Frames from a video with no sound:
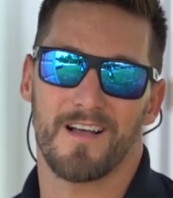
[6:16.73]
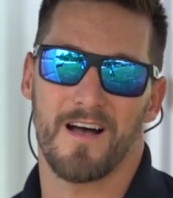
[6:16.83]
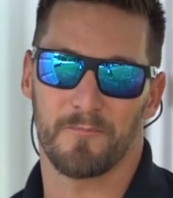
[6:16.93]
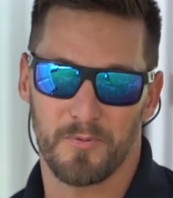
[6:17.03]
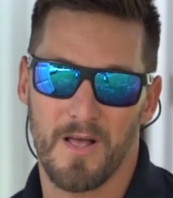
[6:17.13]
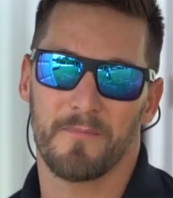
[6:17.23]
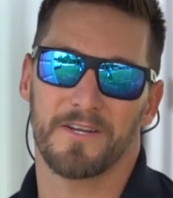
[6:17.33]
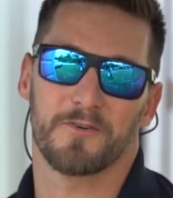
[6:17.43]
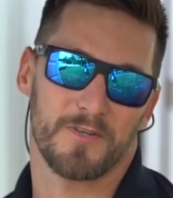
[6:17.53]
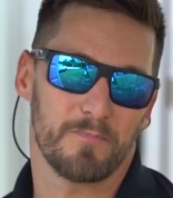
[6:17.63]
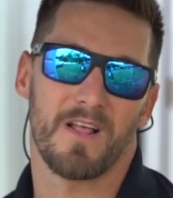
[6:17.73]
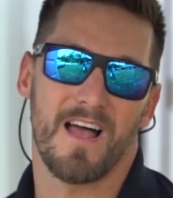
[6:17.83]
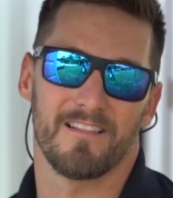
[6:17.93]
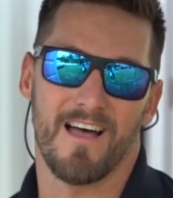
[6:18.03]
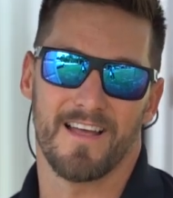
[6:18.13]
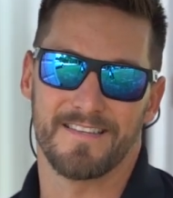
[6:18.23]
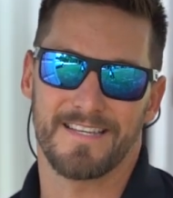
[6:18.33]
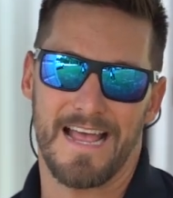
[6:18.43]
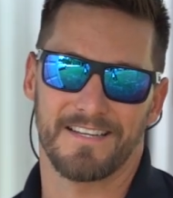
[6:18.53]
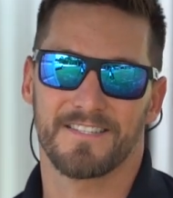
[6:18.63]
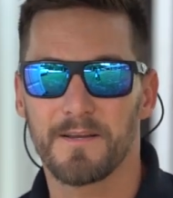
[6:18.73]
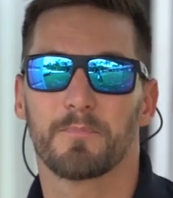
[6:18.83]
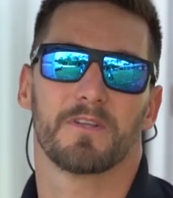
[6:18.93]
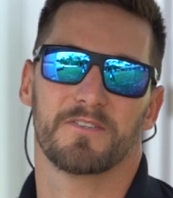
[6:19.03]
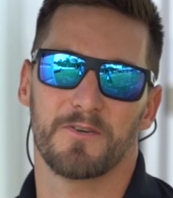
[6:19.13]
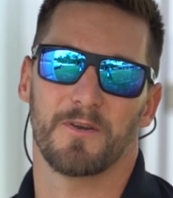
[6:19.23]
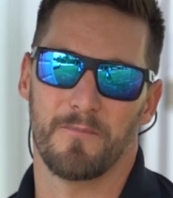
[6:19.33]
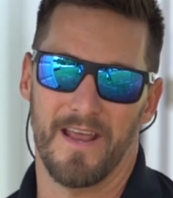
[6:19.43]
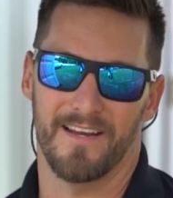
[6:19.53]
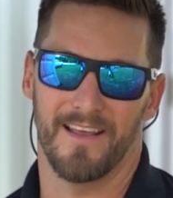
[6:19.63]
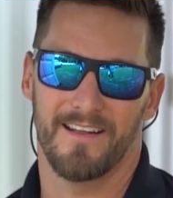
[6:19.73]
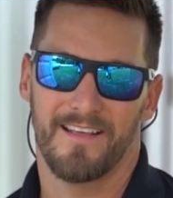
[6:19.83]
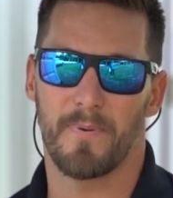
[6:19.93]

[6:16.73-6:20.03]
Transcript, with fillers: on plumbing your supply lines, as simple as you can make it.